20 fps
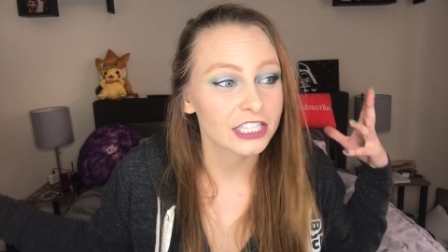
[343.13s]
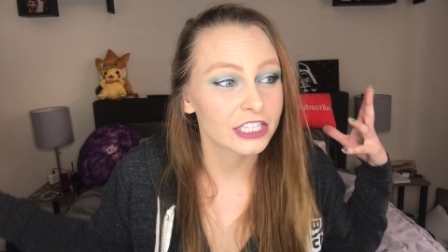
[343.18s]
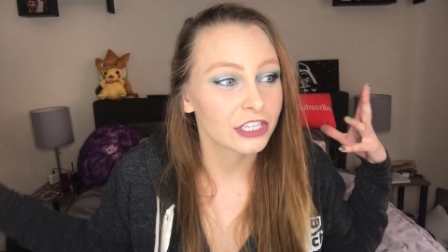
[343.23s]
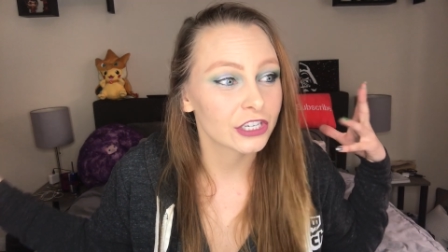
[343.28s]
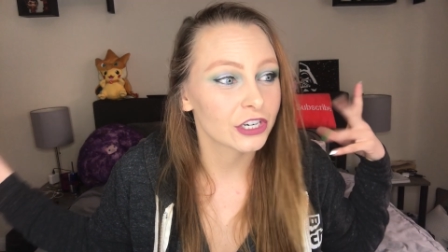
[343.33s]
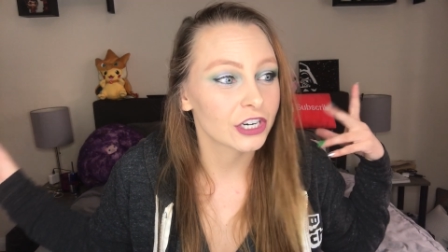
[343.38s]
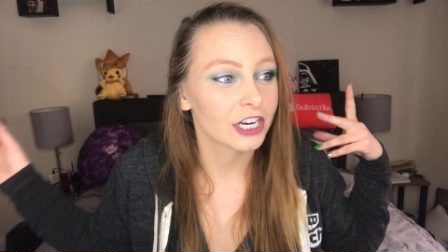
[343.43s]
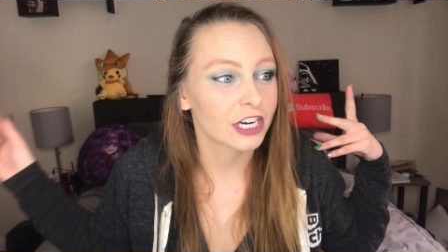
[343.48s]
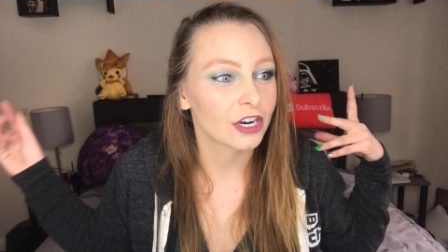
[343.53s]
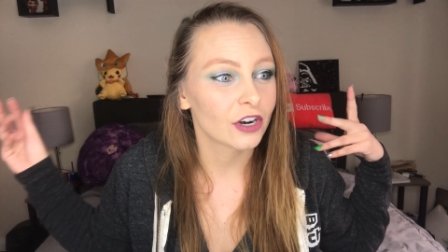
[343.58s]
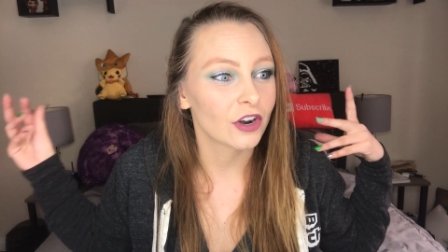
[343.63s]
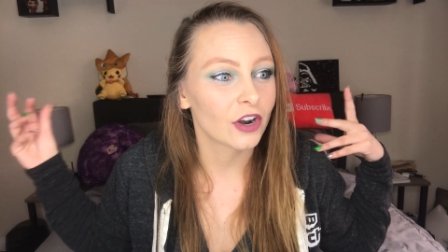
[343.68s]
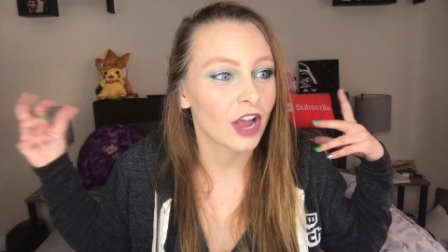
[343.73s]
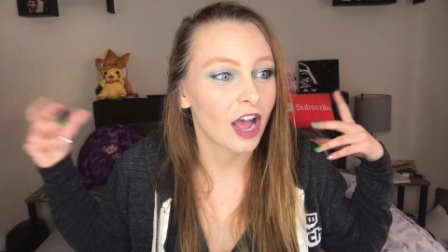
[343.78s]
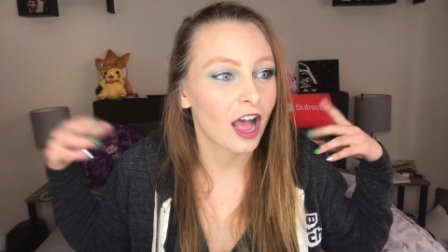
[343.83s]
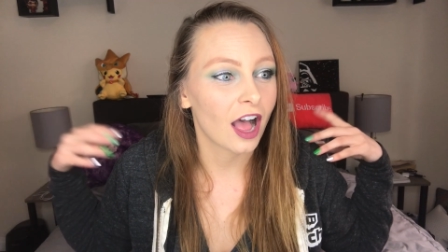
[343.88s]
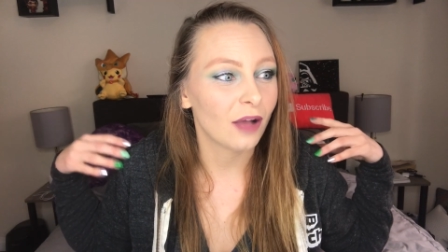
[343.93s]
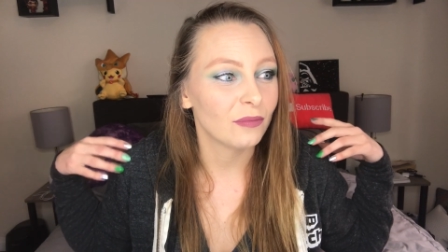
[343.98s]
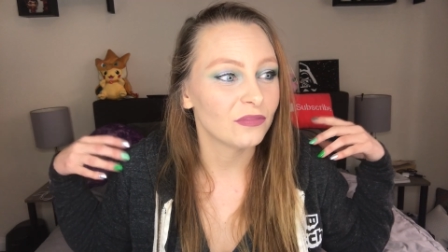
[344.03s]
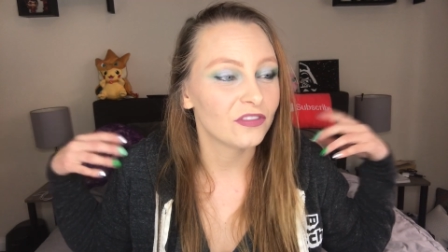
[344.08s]
your
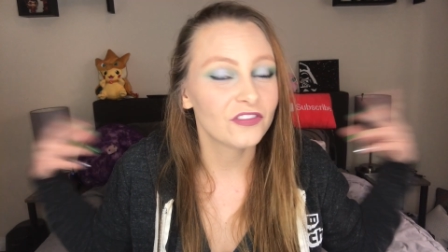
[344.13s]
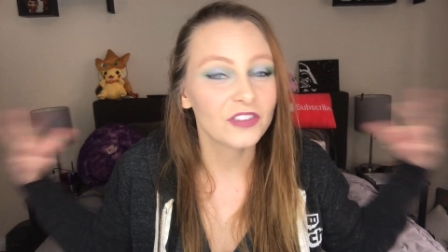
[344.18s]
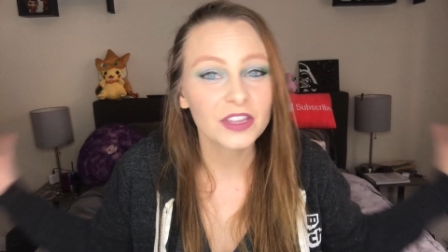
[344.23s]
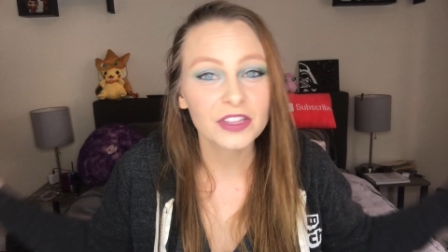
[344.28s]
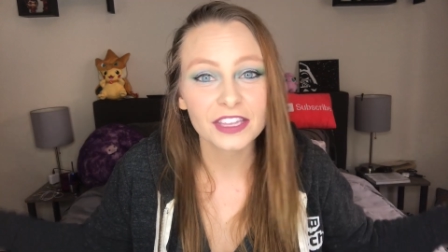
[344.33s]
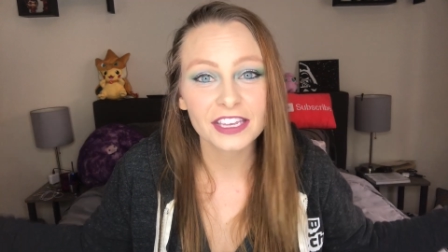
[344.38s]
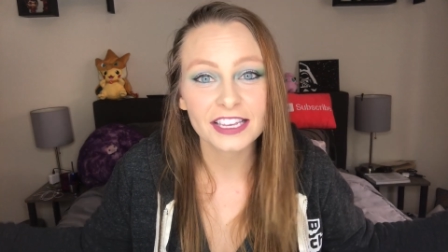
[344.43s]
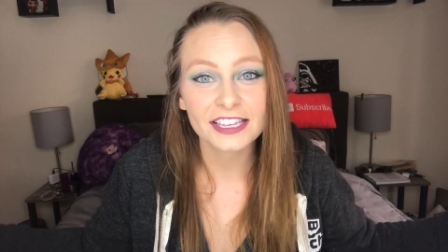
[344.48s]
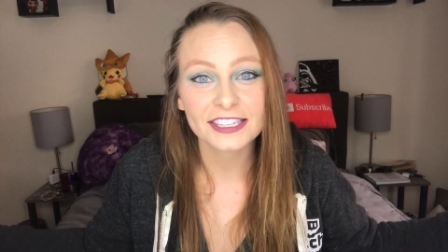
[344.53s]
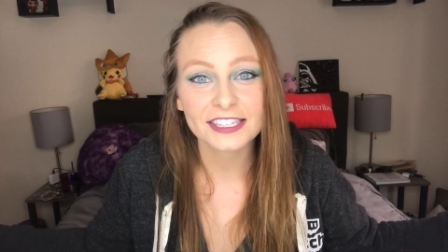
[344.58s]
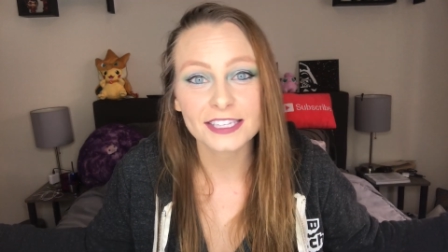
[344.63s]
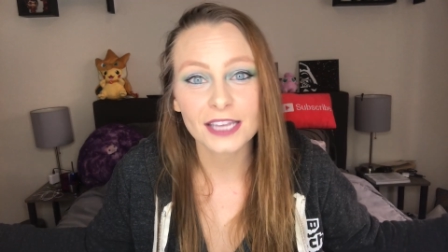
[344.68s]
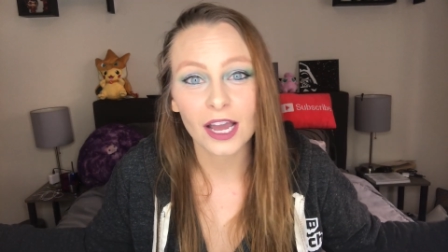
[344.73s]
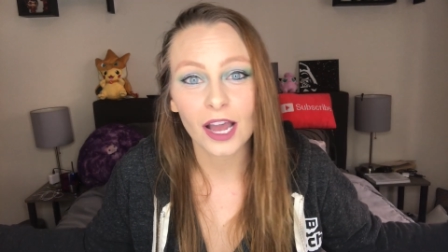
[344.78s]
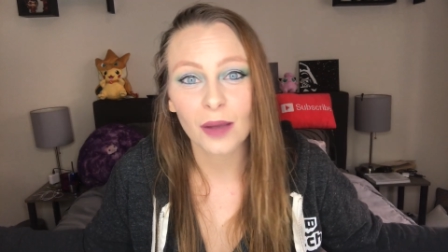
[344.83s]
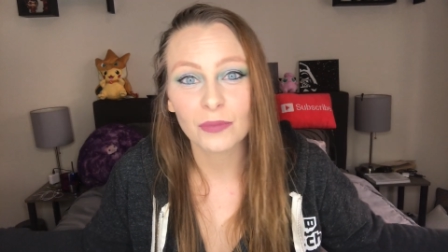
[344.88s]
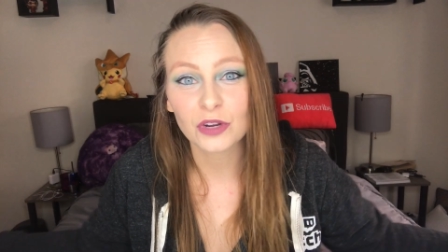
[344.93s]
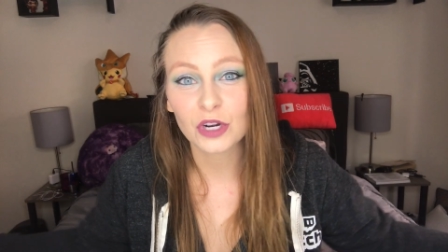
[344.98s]
um, feelings, um,